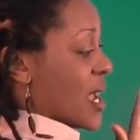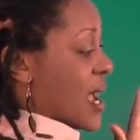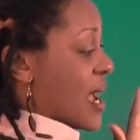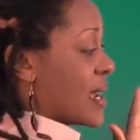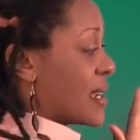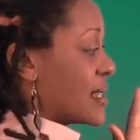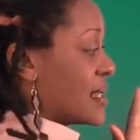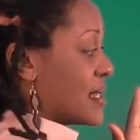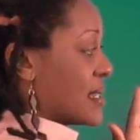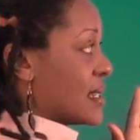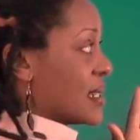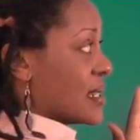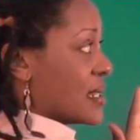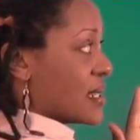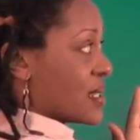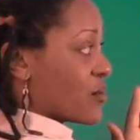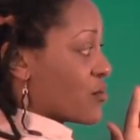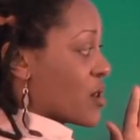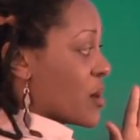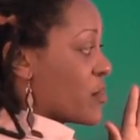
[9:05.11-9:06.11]

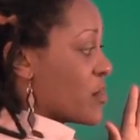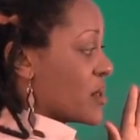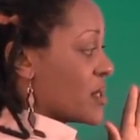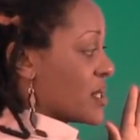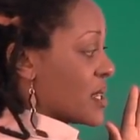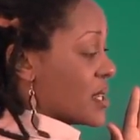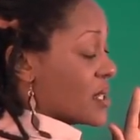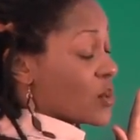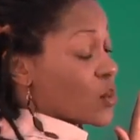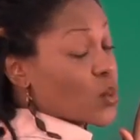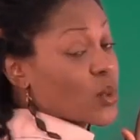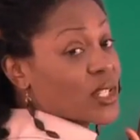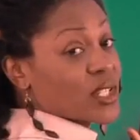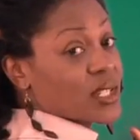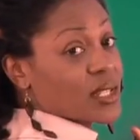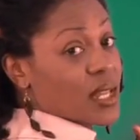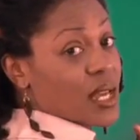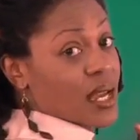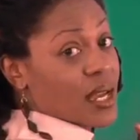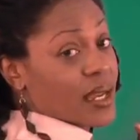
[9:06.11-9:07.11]
axis represents
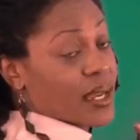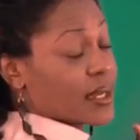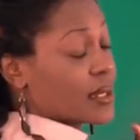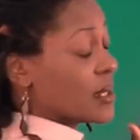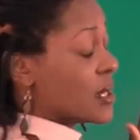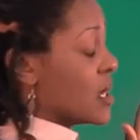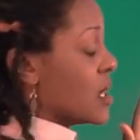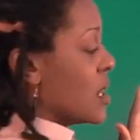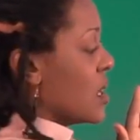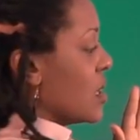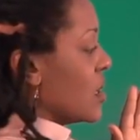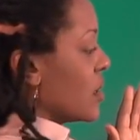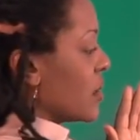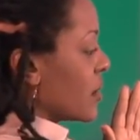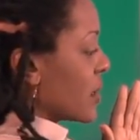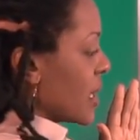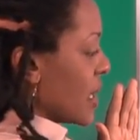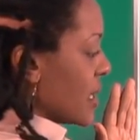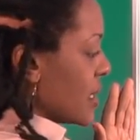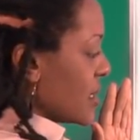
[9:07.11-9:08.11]
which line.
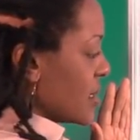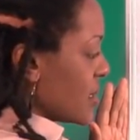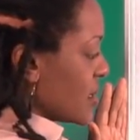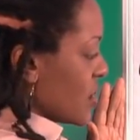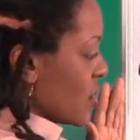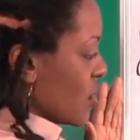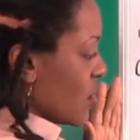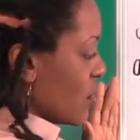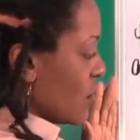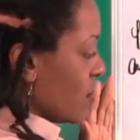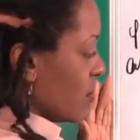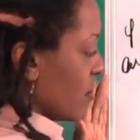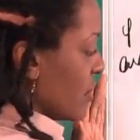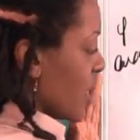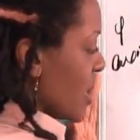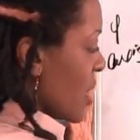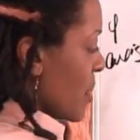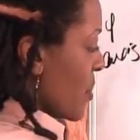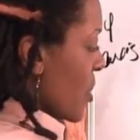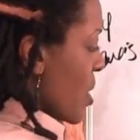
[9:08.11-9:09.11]
Okay, so
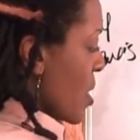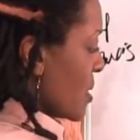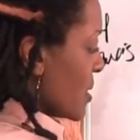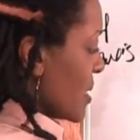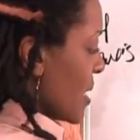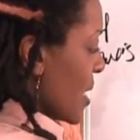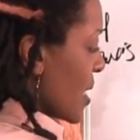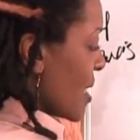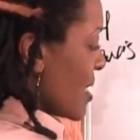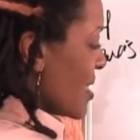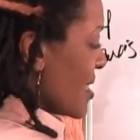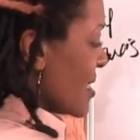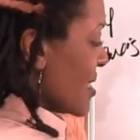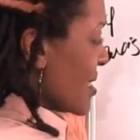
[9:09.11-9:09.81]
keep on taking the